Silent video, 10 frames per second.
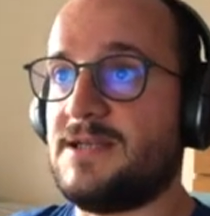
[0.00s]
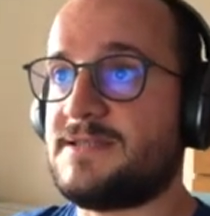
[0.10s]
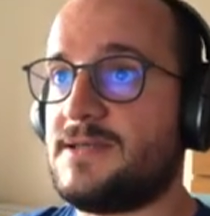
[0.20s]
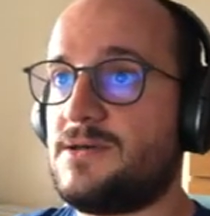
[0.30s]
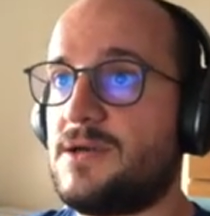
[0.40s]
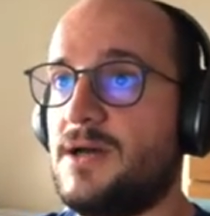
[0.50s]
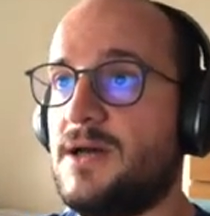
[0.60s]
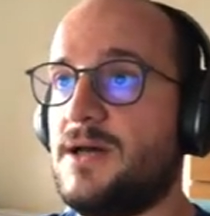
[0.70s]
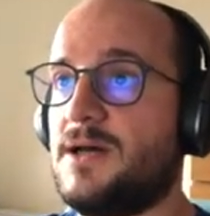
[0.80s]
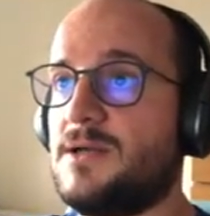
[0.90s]
cluster
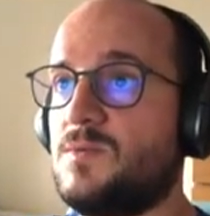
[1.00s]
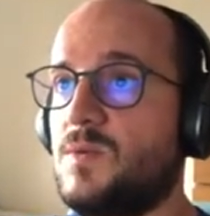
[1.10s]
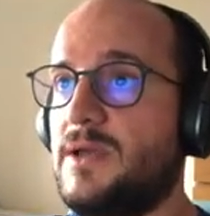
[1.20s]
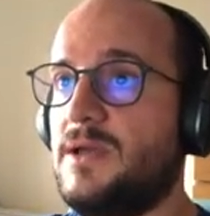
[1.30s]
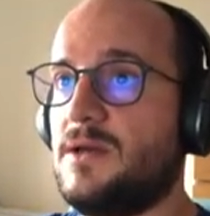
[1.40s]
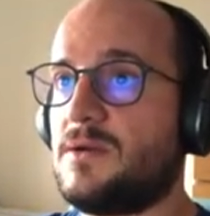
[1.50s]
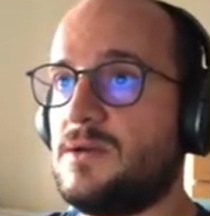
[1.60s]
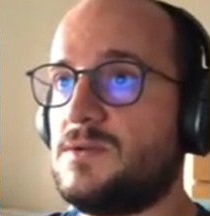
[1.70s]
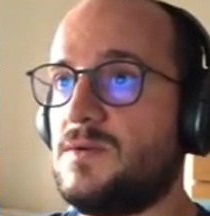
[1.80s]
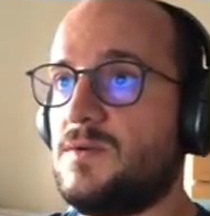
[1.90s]
and we are
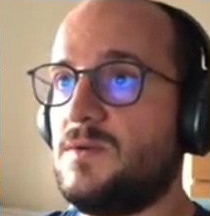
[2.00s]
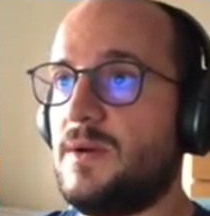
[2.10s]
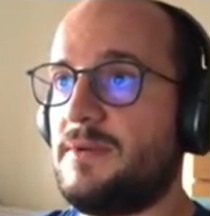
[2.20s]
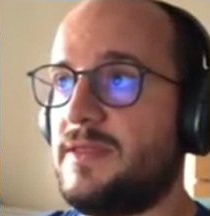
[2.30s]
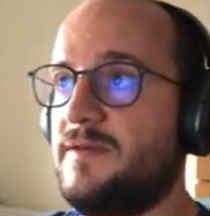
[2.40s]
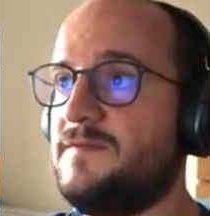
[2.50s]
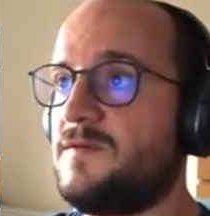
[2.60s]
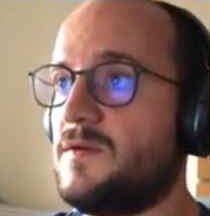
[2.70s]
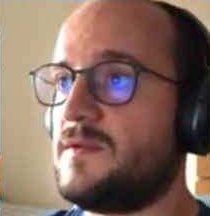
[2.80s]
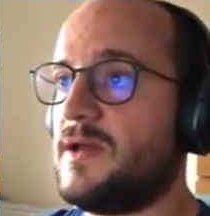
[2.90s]
going to do everything
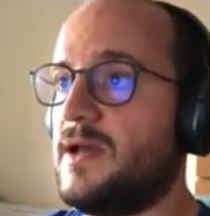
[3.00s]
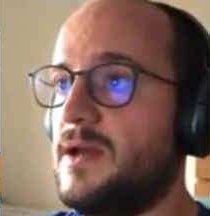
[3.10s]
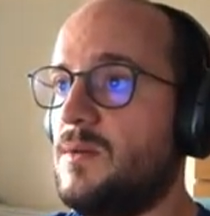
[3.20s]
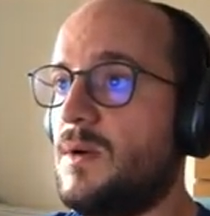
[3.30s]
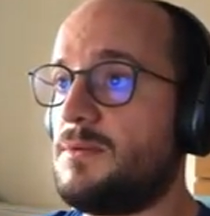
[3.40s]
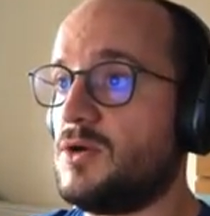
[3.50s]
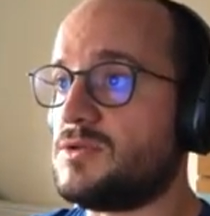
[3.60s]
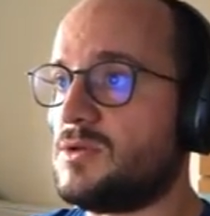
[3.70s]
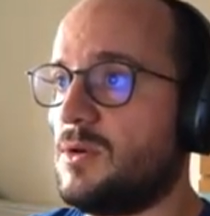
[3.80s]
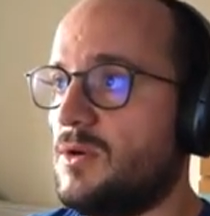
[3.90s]
from the web
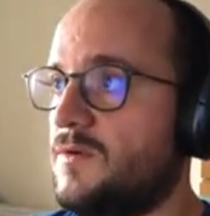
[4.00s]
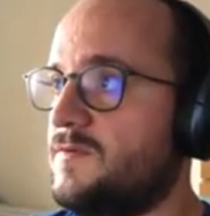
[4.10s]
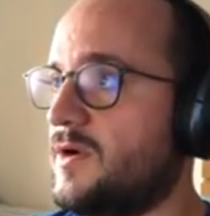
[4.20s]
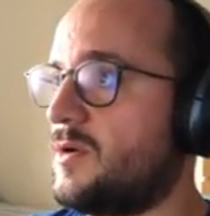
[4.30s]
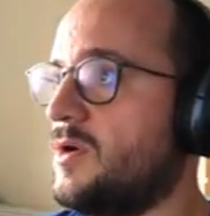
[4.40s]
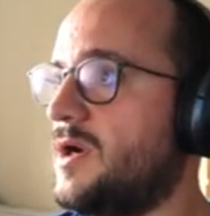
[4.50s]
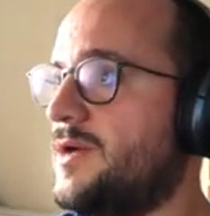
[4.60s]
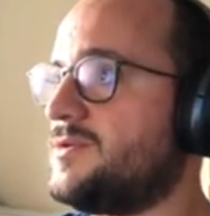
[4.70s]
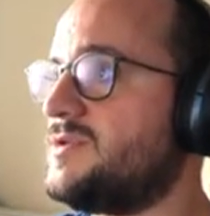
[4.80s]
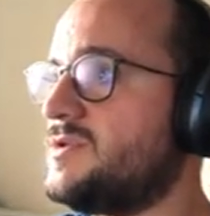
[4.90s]
console of Oracle
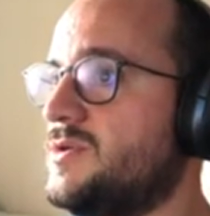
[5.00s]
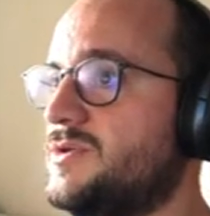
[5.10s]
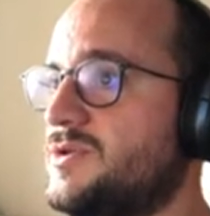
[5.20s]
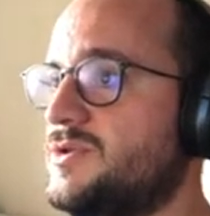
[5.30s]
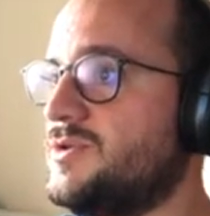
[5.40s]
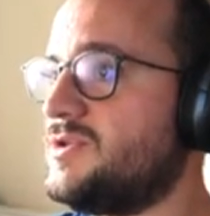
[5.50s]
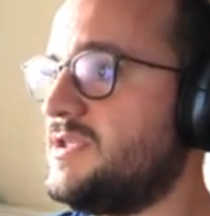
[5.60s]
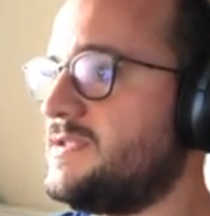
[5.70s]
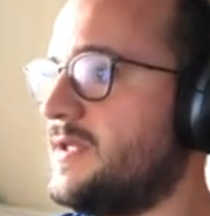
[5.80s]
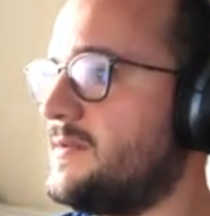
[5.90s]
Cloud. So you should
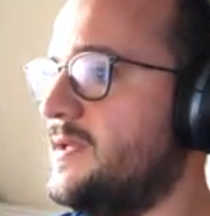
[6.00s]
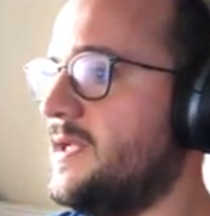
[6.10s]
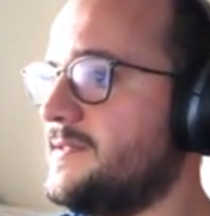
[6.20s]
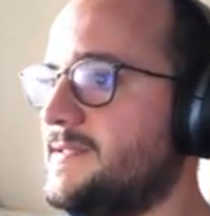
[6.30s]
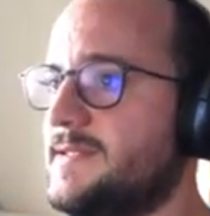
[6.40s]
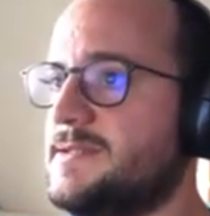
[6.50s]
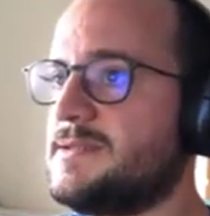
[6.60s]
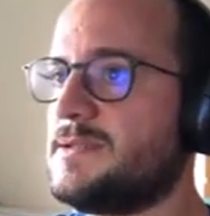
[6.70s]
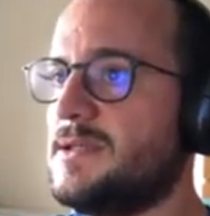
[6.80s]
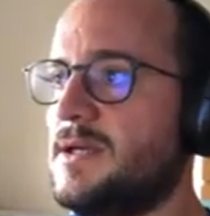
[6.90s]
see something like this,